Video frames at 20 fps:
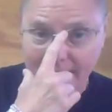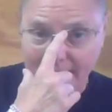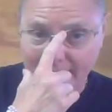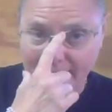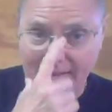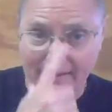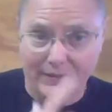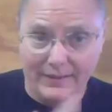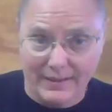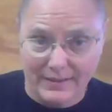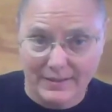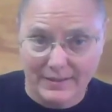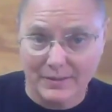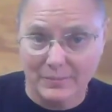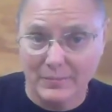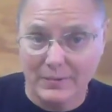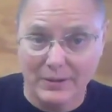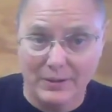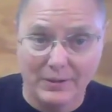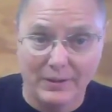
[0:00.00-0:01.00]
And that's going
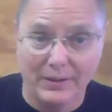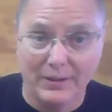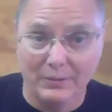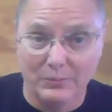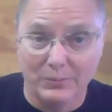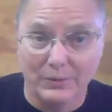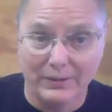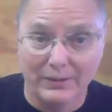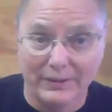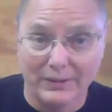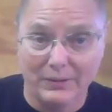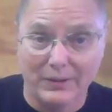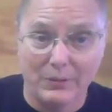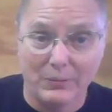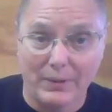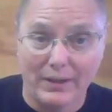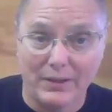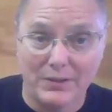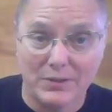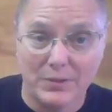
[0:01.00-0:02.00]
to be a really great
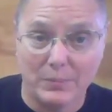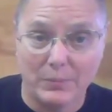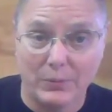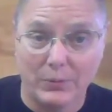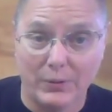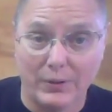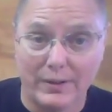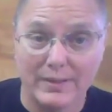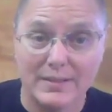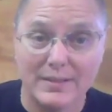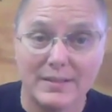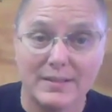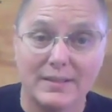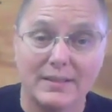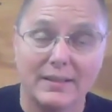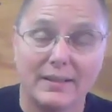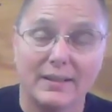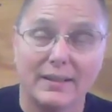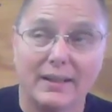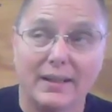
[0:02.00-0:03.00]
way to support us.
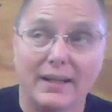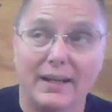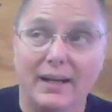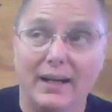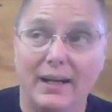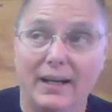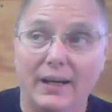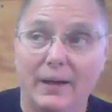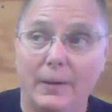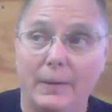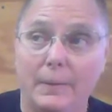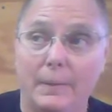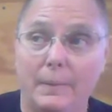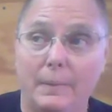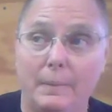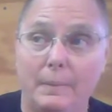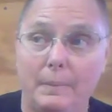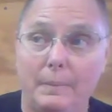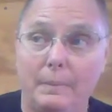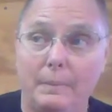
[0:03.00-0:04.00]

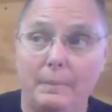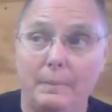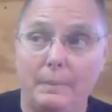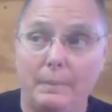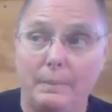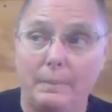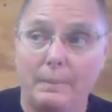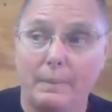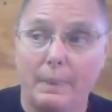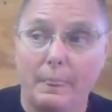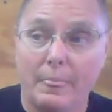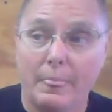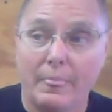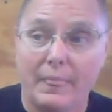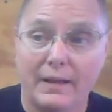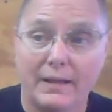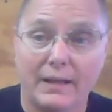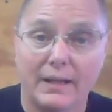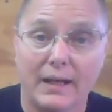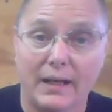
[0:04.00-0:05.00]

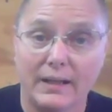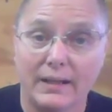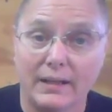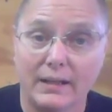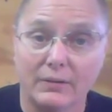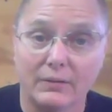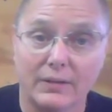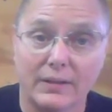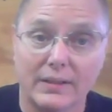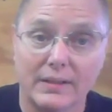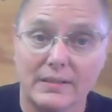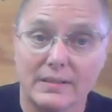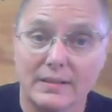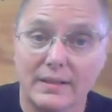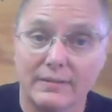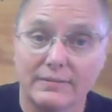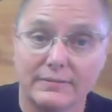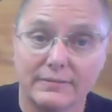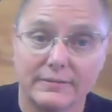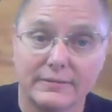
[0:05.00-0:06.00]
Got to get rid of stuff.